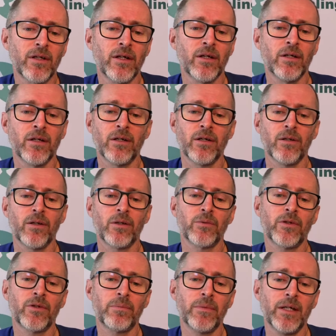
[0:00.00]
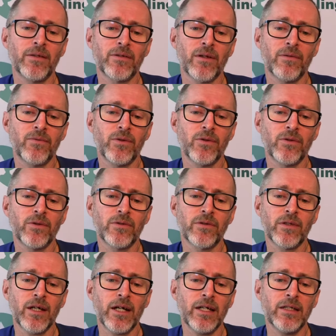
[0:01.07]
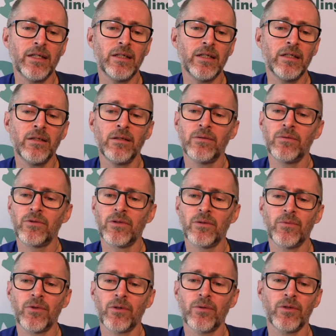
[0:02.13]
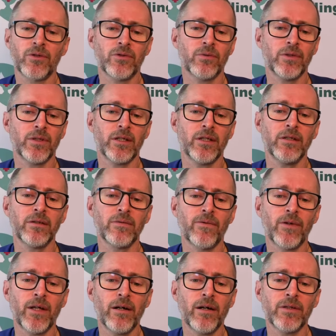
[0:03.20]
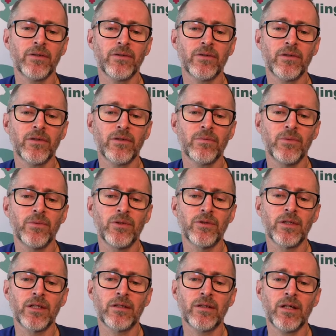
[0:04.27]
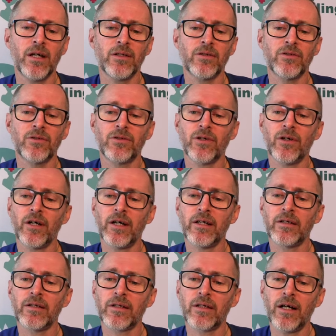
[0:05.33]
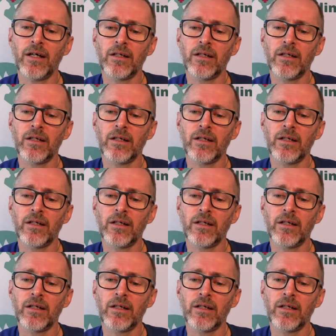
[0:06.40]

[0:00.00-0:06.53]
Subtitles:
Along with meds, I've used AE, which I'm not quite sure what that is, flower essences, music, touch, diet, gut.